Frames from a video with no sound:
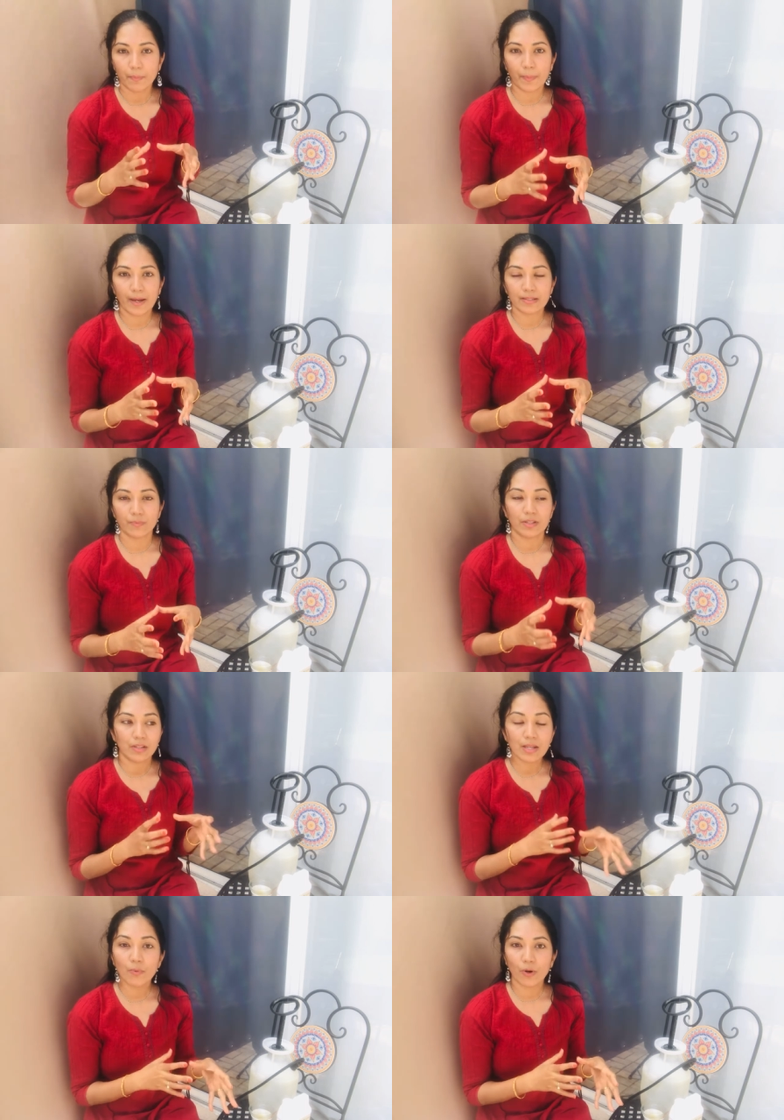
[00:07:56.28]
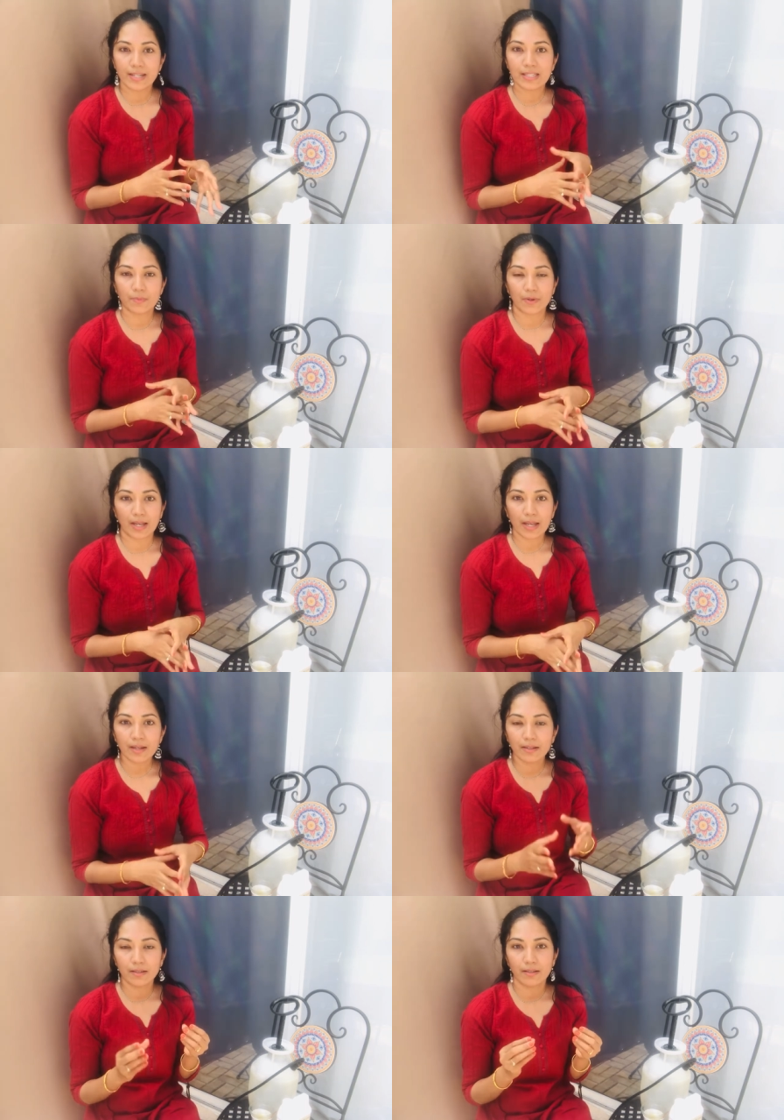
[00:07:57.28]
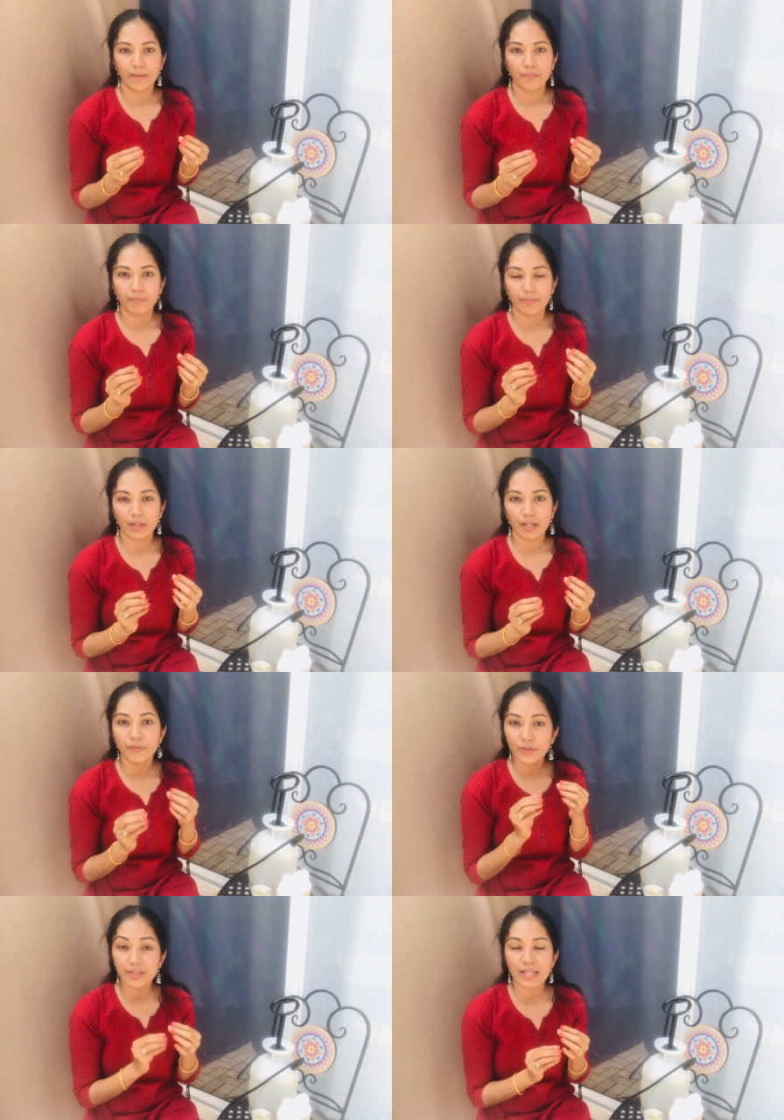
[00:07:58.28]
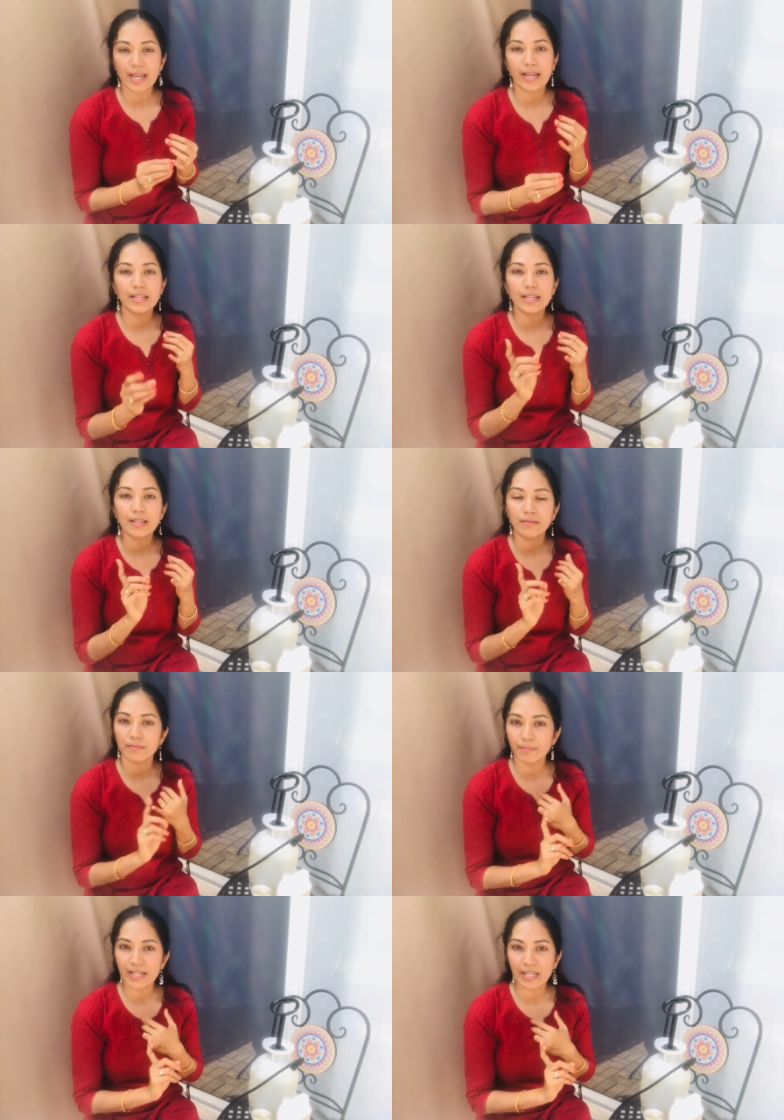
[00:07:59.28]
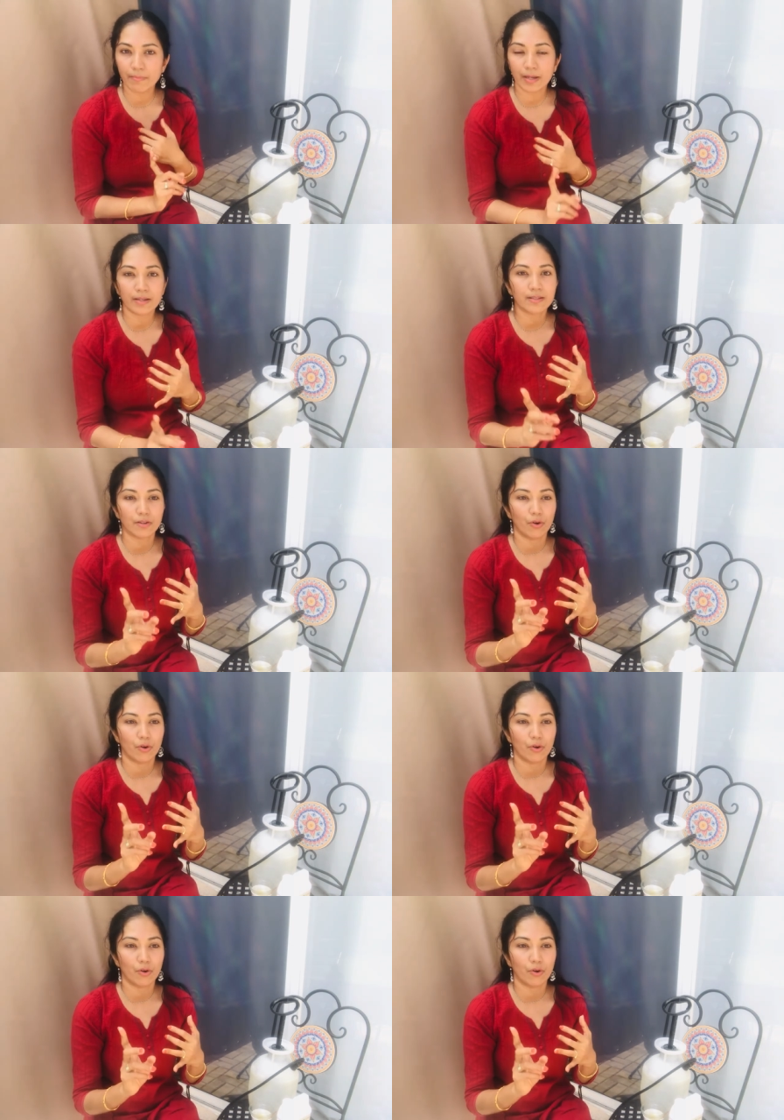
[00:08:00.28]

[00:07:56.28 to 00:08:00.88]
But with neem oil spray, um, if you see any mealybugs